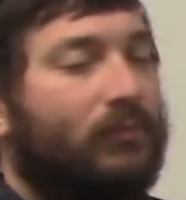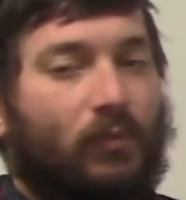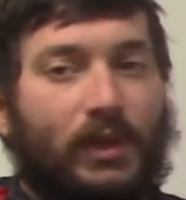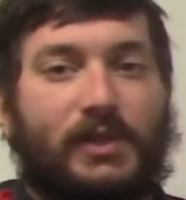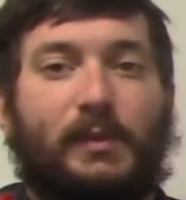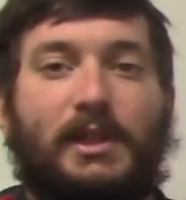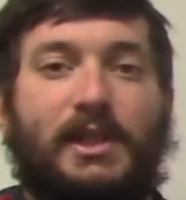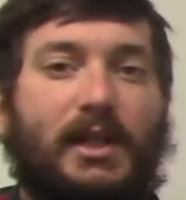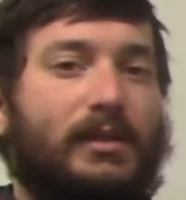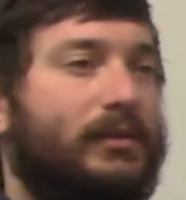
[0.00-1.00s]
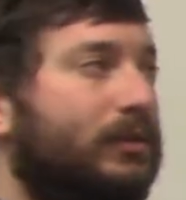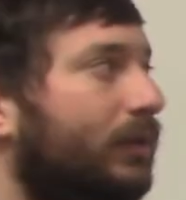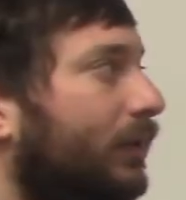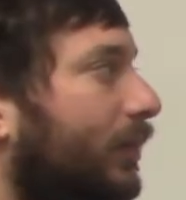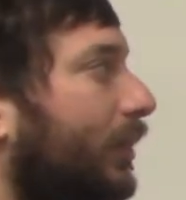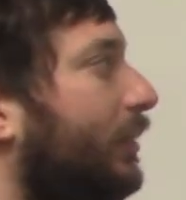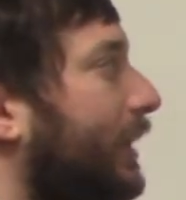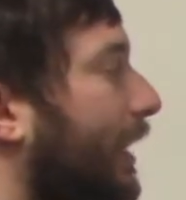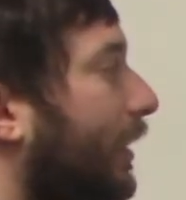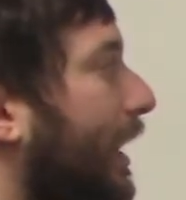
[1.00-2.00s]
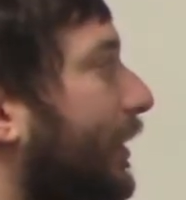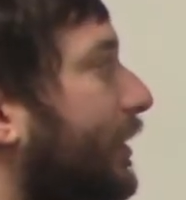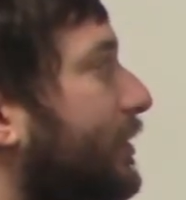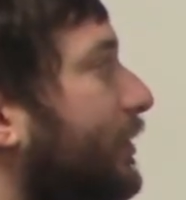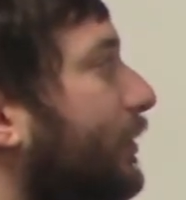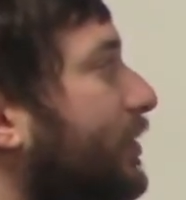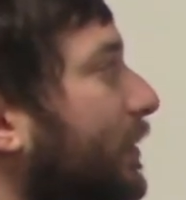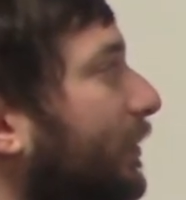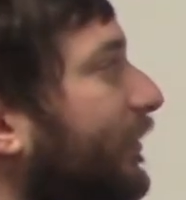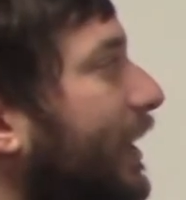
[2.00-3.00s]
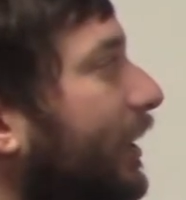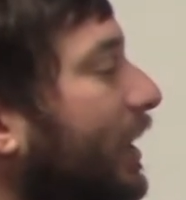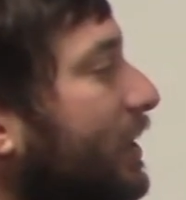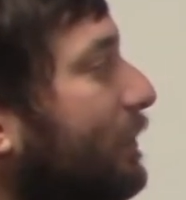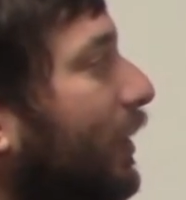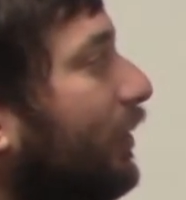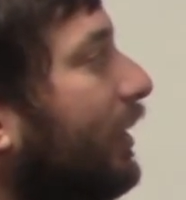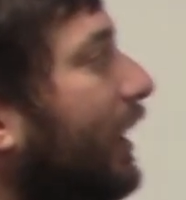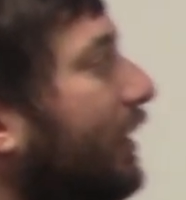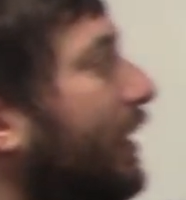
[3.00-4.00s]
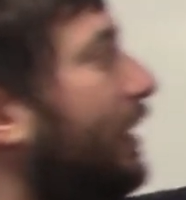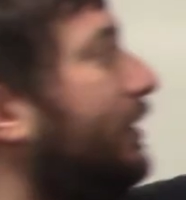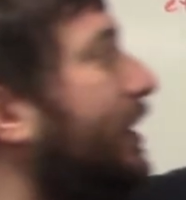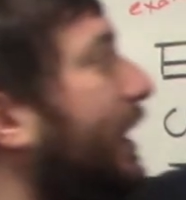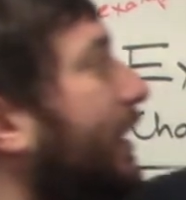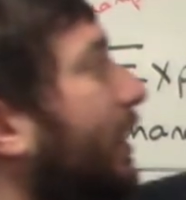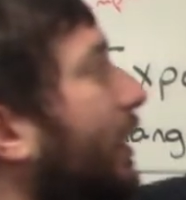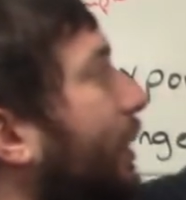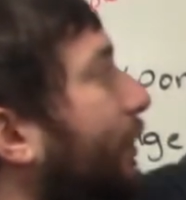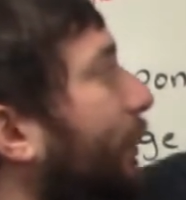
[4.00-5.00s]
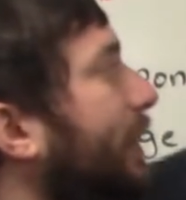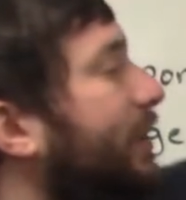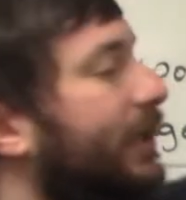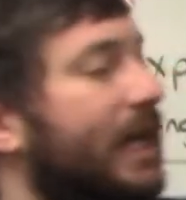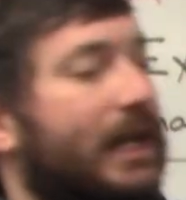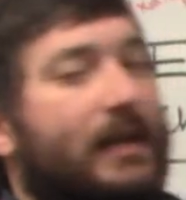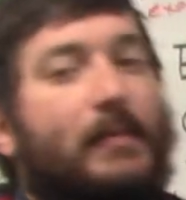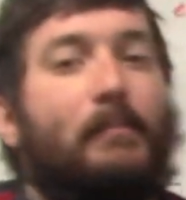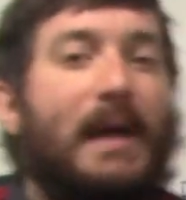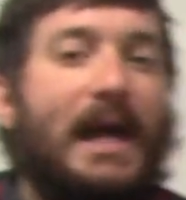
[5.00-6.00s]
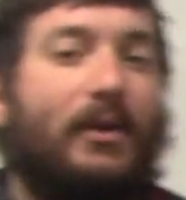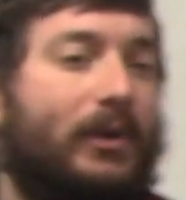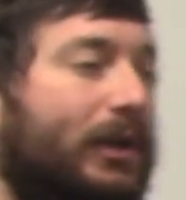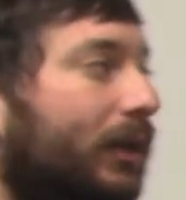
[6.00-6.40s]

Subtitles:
Once we did, that allowed us to simplify our exponent and then take 3 to that power.